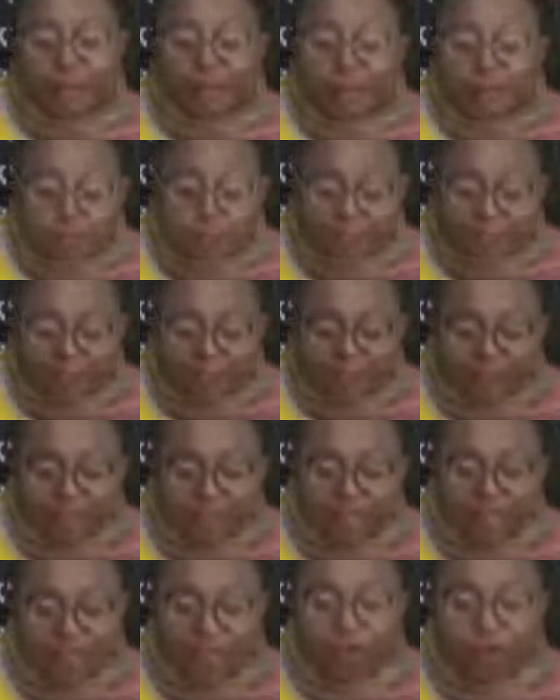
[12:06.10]
are happy to
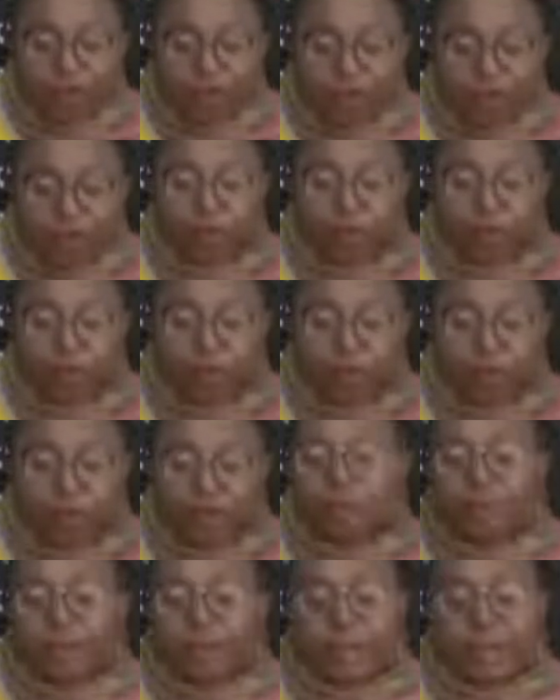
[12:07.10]
have me in your
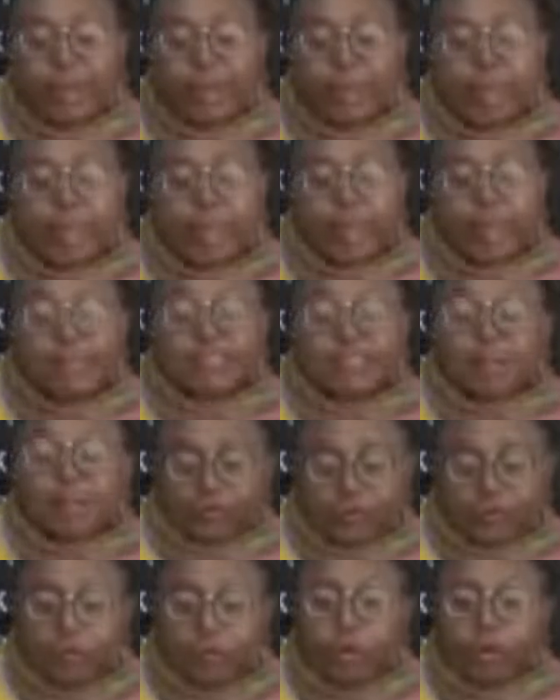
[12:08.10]
beautiful morning. And
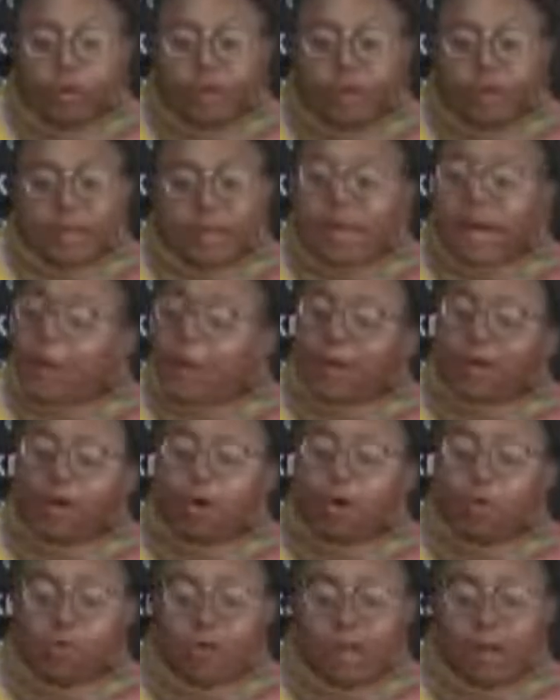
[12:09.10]
our goal,
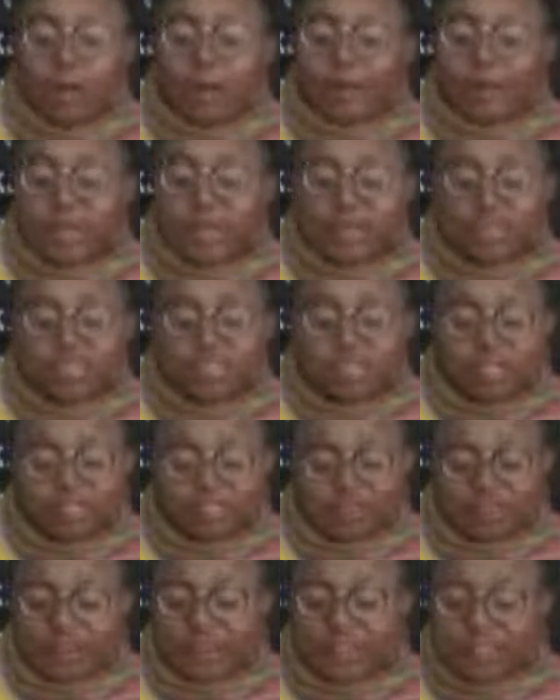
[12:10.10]
our intention is very
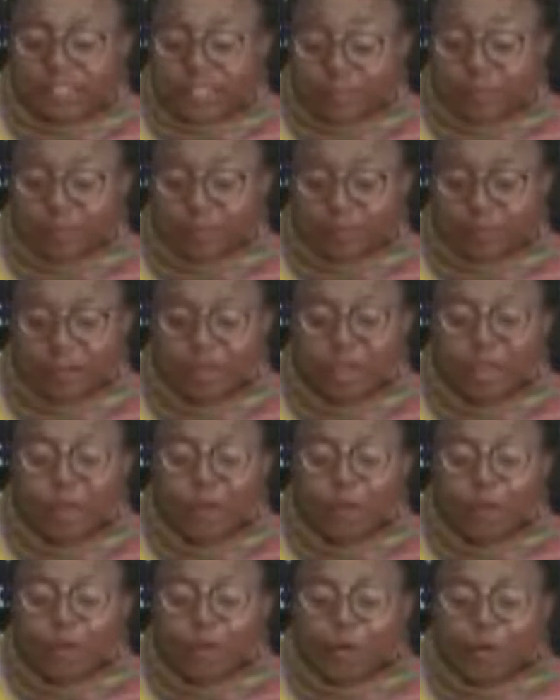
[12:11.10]
simple. We
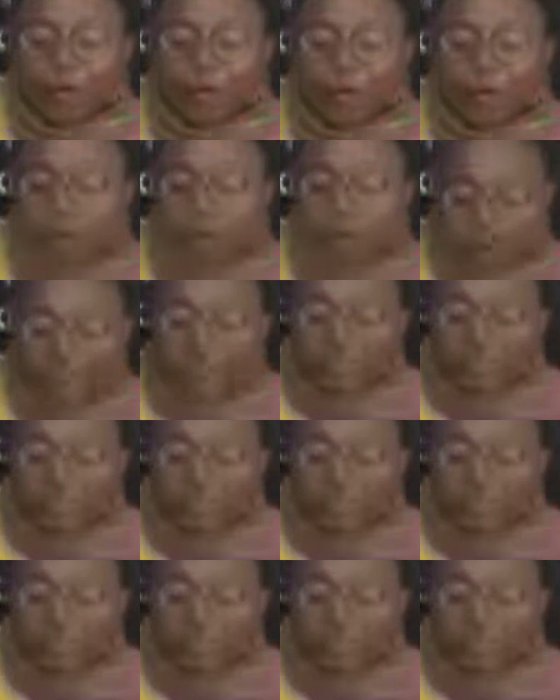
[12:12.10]
want to get you